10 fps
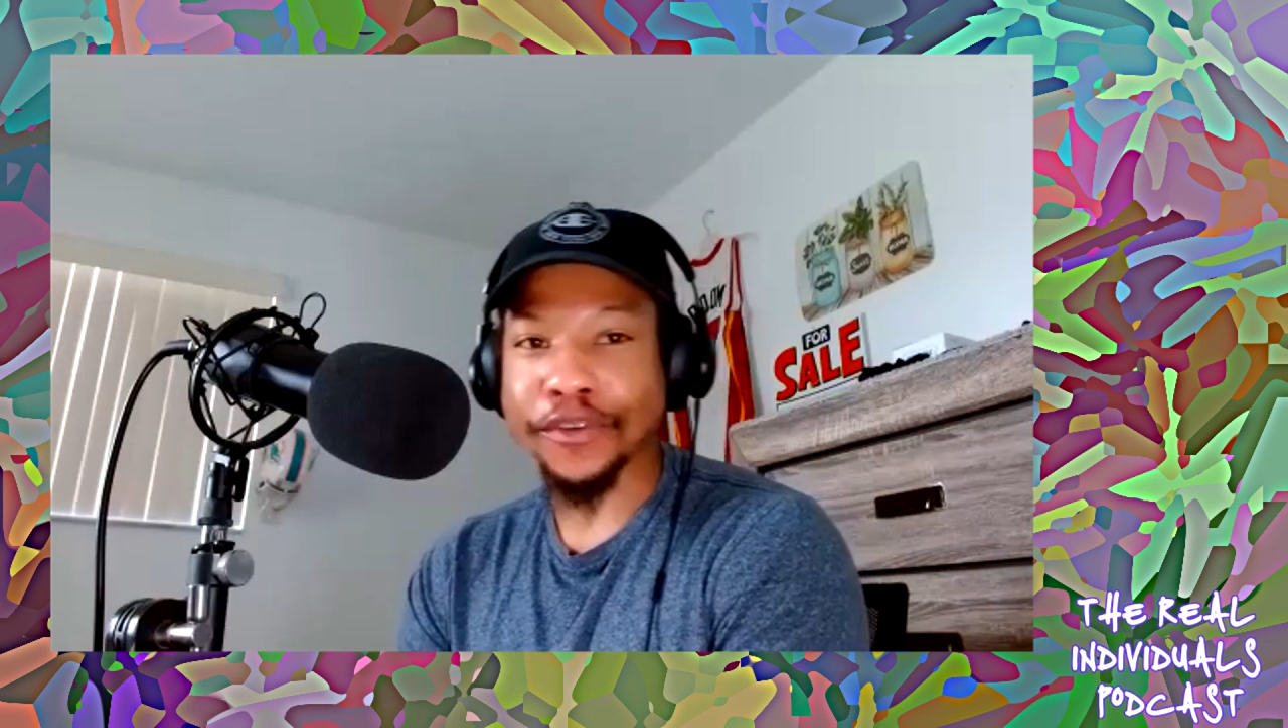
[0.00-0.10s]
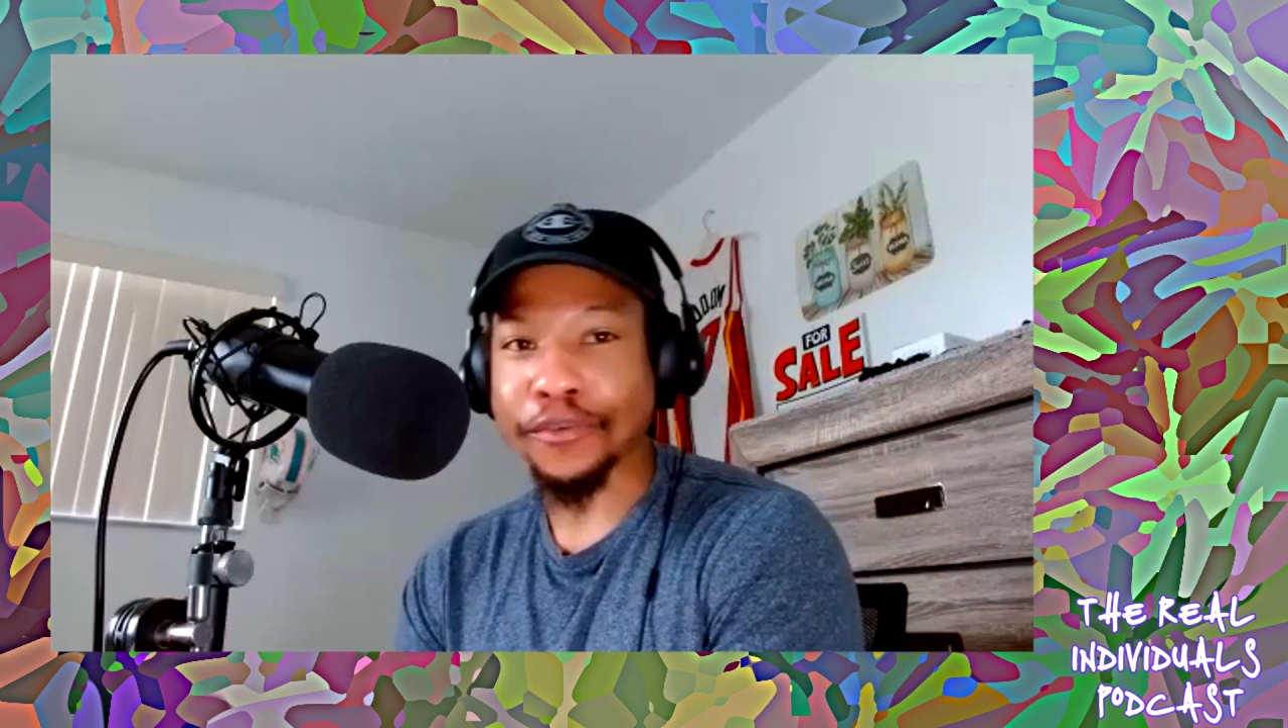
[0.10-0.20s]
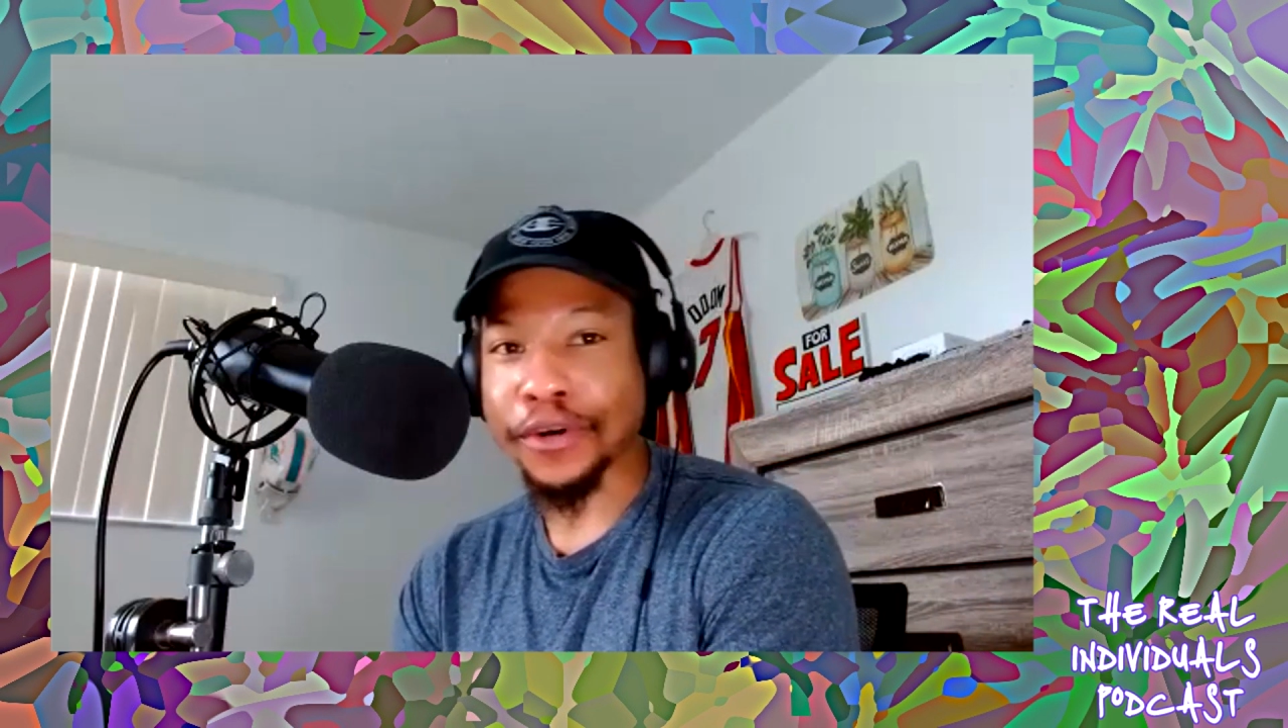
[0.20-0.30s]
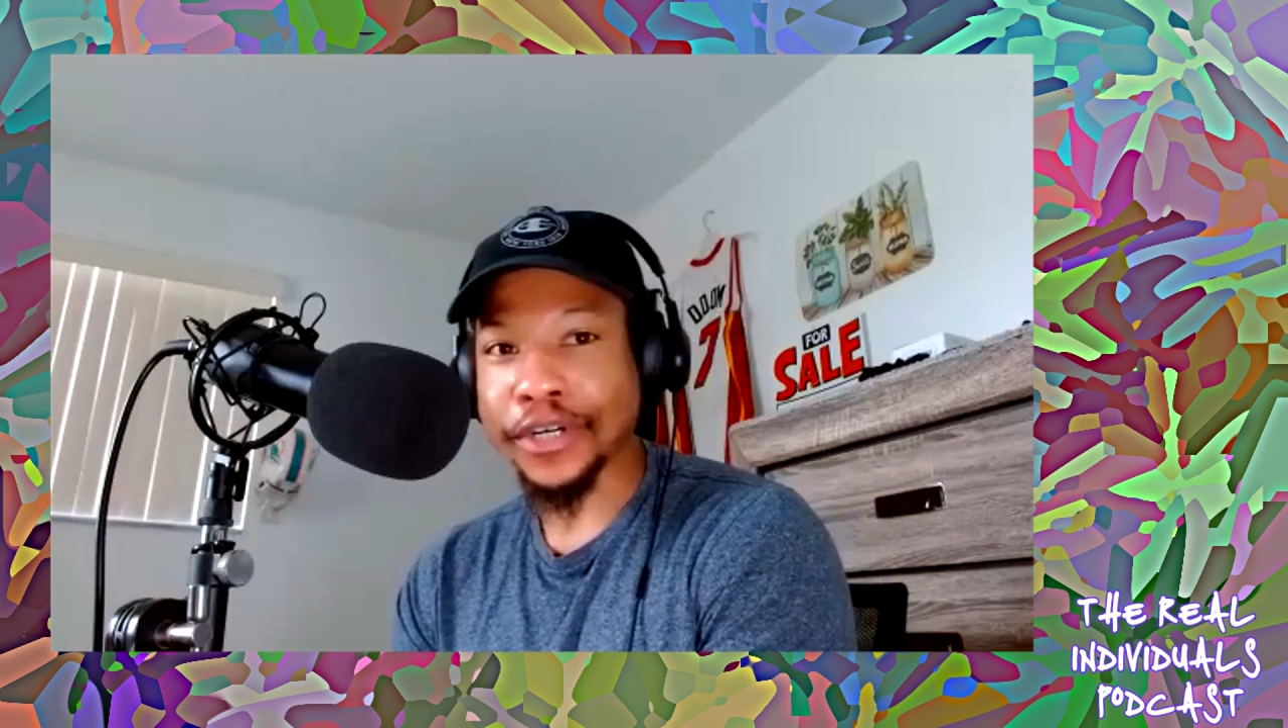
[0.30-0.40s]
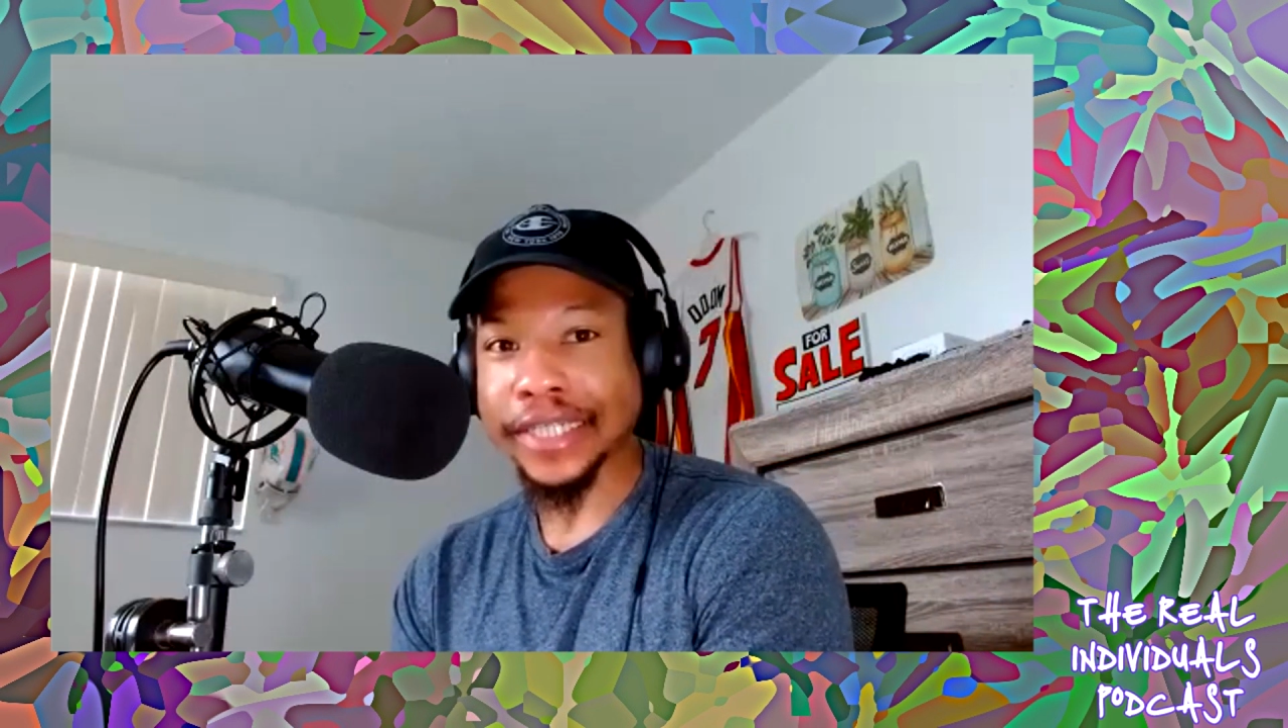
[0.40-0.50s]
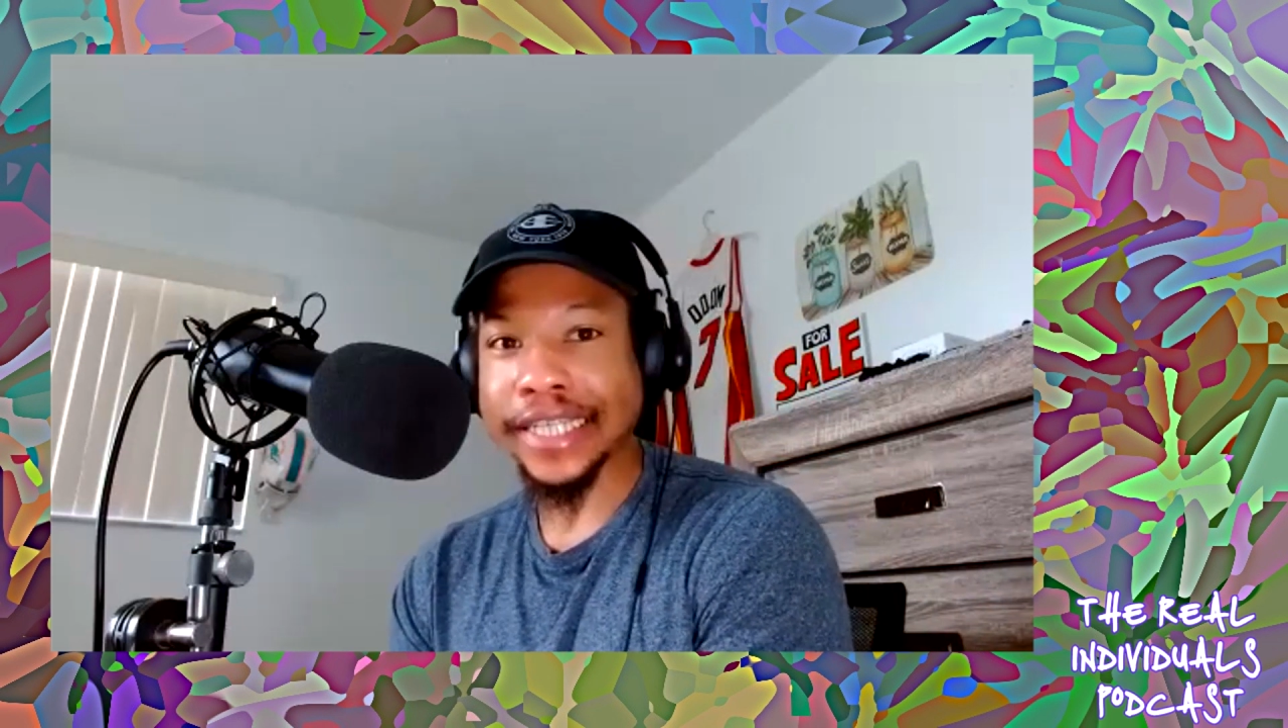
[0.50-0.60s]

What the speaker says: the wrong